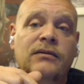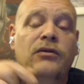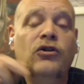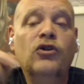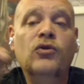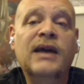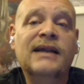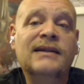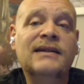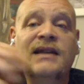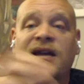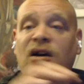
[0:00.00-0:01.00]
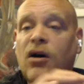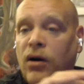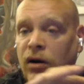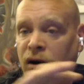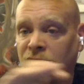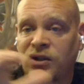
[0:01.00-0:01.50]
you get to see
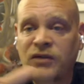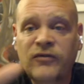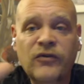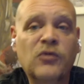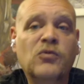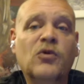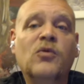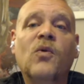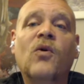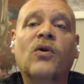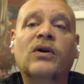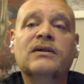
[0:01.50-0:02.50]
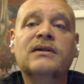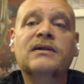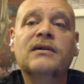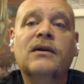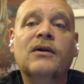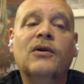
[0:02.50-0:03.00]
all of the rewards.
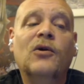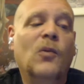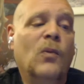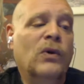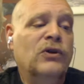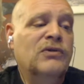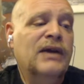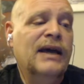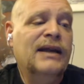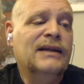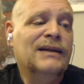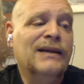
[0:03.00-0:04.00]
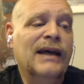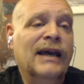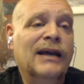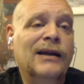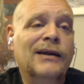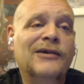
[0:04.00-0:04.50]
When you get in
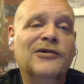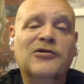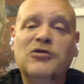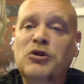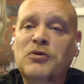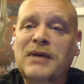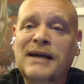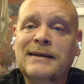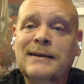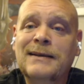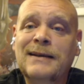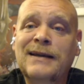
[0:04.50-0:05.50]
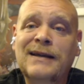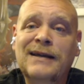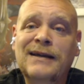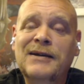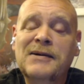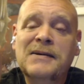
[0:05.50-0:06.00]
late, you get to
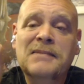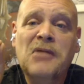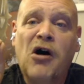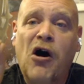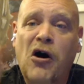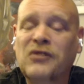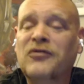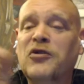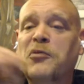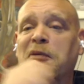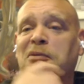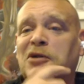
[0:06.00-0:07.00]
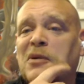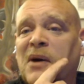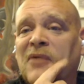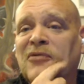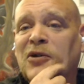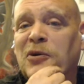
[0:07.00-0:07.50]
see all of the people
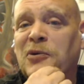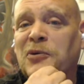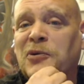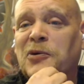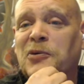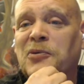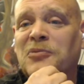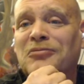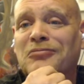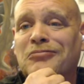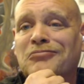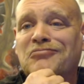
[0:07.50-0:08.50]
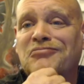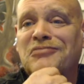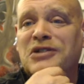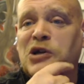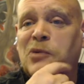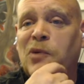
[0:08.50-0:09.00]
above you who
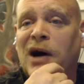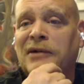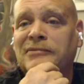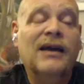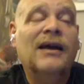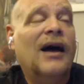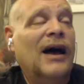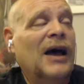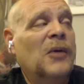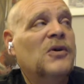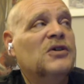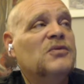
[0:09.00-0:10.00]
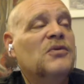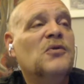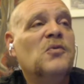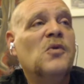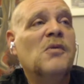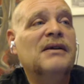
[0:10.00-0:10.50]
did well. I worked with a
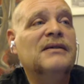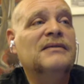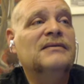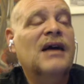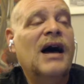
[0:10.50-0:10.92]
woman